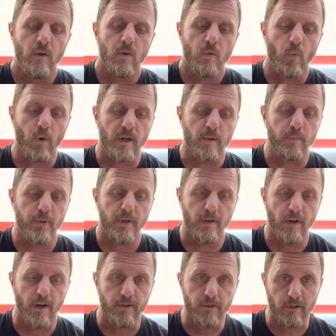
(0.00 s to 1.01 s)
we're going to put
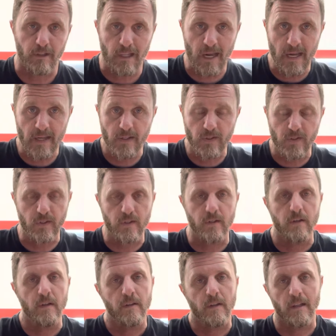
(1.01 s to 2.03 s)
it under
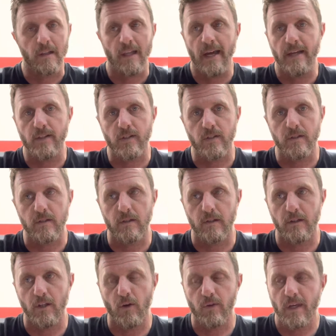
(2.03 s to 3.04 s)
lights. The lights
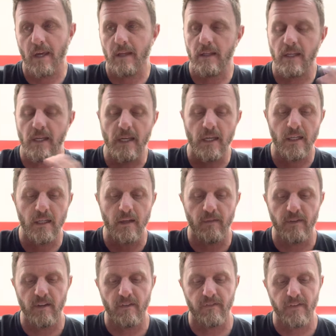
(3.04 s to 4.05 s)
locate any
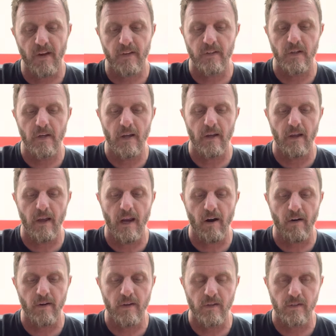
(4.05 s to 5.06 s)
of the affected
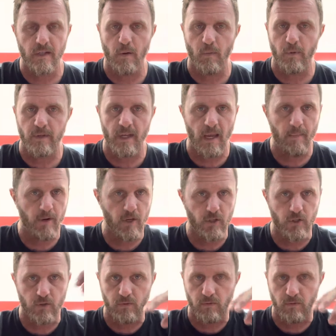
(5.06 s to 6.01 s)
areas that were damaged,